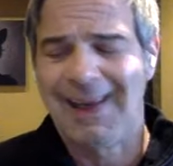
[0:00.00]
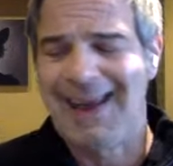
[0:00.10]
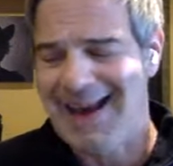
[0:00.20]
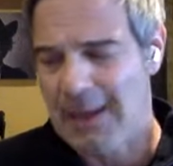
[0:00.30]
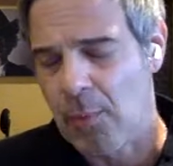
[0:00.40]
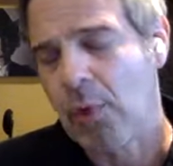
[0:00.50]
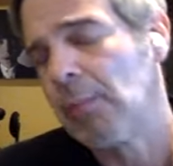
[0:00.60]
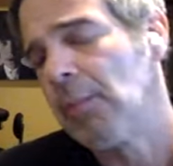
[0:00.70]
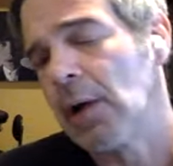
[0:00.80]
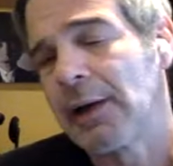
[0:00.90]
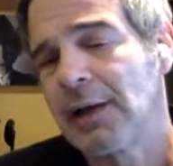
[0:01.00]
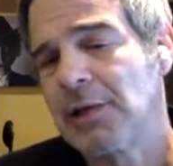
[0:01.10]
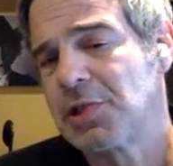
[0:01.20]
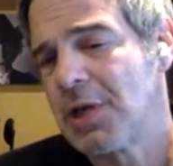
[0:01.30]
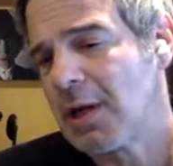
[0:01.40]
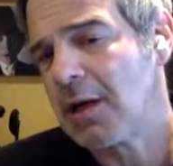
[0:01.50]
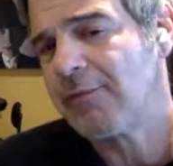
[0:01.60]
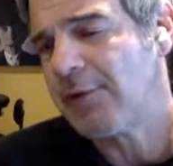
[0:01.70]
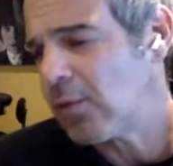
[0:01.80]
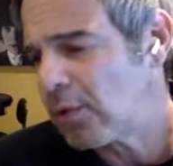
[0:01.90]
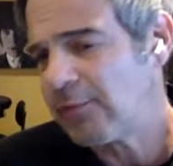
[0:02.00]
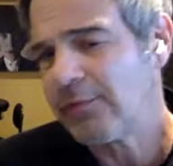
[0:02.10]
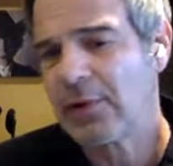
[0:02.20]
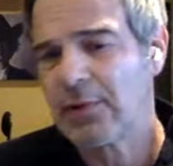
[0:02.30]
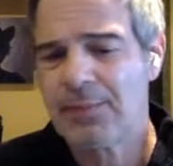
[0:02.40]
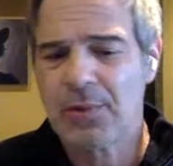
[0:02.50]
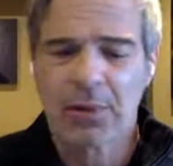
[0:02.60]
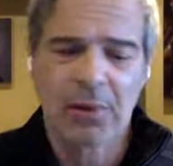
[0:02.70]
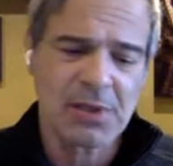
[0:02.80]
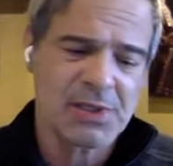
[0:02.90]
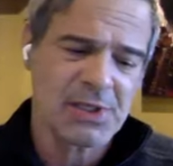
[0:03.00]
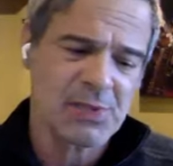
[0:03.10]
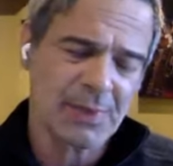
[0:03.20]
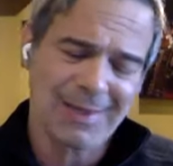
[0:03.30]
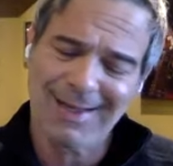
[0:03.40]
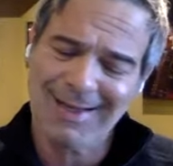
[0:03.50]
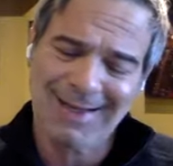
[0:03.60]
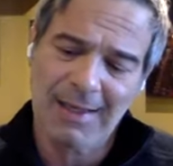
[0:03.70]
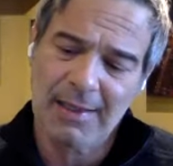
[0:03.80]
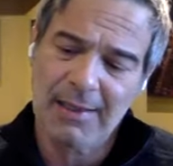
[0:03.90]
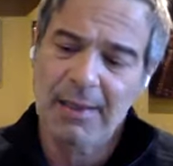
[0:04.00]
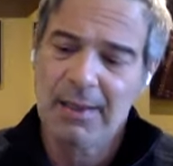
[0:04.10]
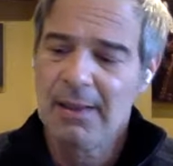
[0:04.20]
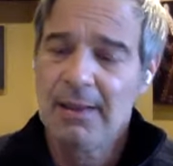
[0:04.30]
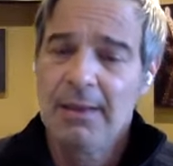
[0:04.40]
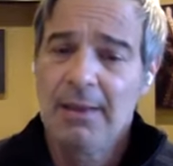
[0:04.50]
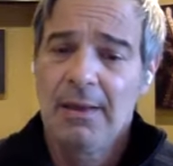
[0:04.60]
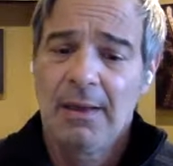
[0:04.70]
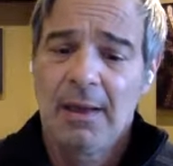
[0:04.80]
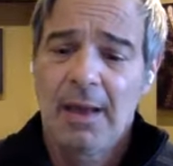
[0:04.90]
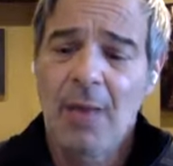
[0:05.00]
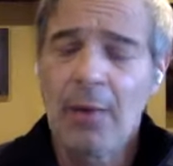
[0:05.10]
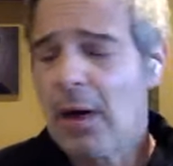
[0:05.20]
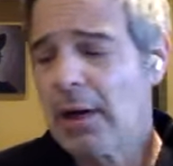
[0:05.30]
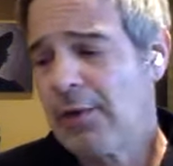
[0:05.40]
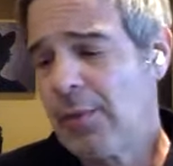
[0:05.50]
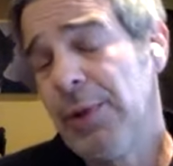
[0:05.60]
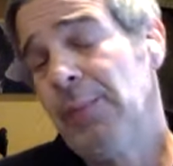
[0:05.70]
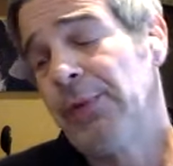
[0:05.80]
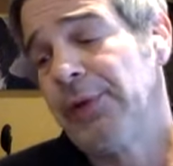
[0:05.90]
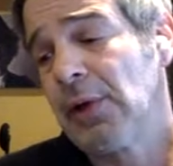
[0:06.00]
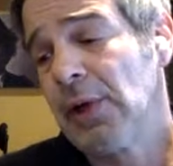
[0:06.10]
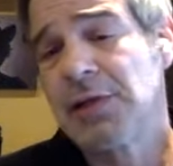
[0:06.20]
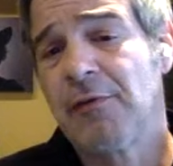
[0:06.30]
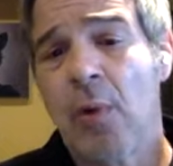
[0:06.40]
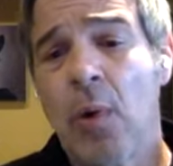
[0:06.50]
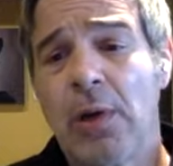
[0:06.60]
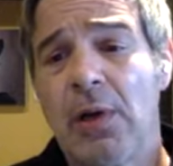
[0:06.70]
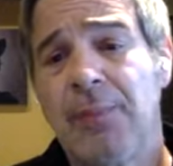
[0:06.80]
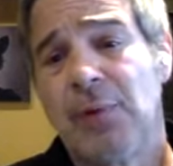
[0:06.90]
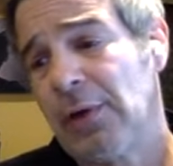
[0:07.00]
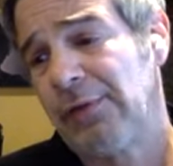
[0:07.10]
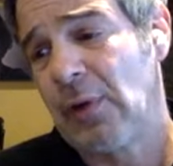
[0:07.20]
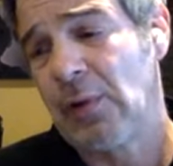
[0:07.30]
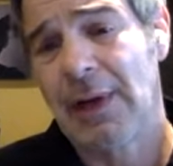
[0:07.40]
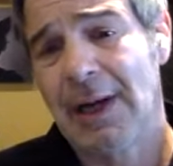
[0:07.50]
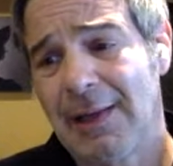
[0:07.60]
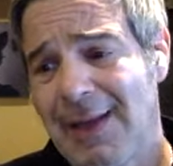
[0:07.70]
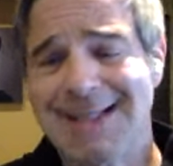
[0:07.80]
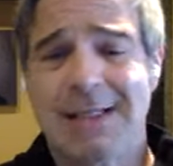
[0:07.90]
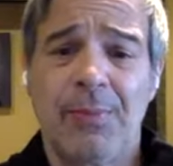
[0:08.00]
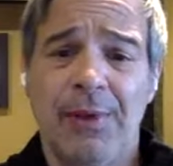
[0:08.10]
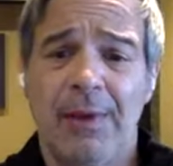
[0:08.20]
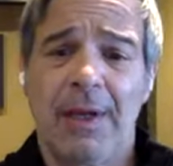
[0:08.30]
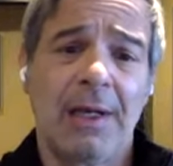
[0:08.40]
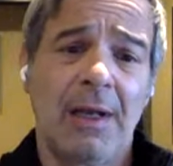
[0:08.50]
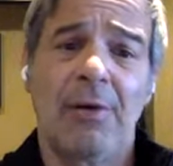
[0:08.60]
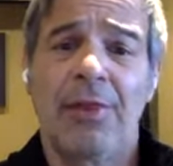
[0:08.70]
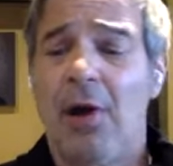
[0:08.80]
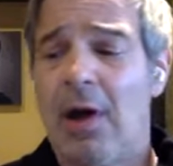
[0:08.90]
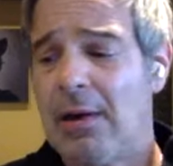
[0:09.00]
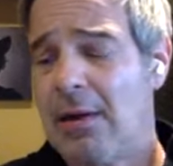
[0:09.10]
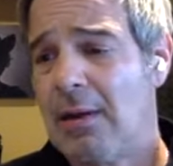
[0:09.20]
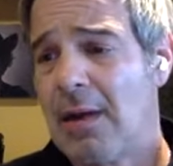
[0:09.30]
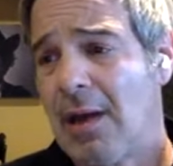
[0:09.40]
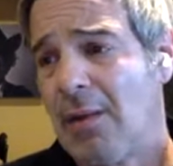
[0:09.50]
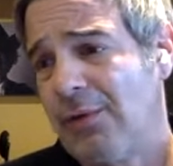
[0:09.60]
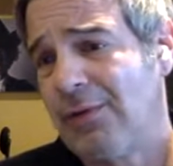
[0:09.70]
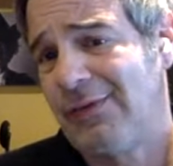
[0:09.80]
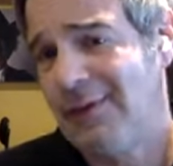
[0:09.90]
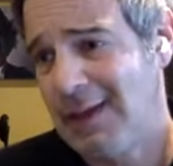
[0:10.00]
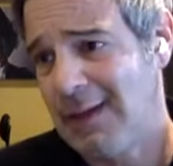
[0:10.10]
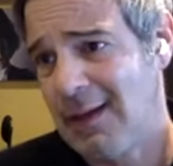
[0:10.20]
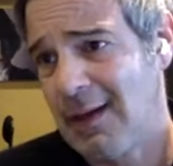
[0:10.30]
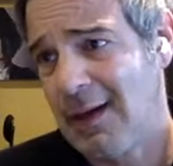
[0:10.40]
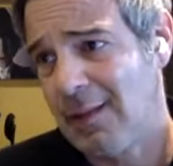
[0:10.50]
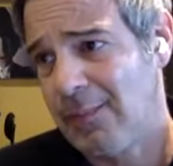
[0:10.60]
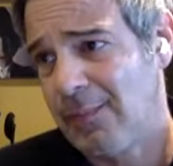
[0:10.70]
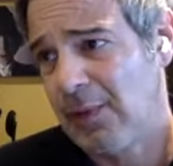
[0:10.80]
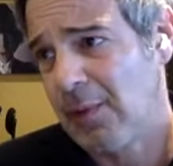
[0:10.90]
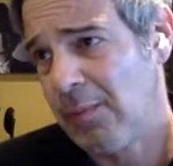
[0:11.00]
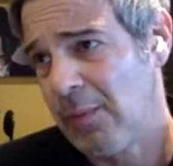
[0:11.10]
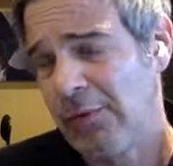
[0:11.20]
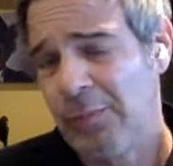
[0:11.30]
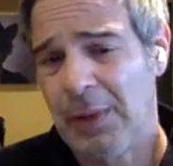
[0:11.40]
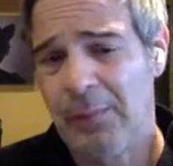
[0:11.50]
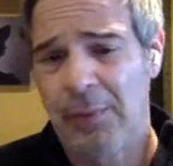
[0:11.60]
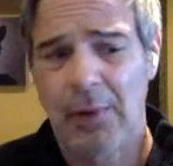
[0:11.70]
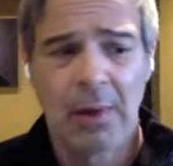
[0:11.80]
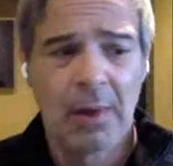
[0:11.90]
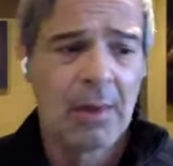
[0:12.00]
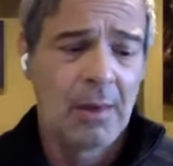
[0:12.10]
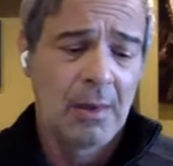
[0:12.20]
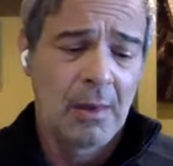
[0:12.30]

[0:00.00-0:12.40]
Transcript: gain more market share if it weren't for cryptocurrencies. But then again, I would argue the people your age have woken up to what's going on, and that's something that I never thought I would see. Uh, you know, most people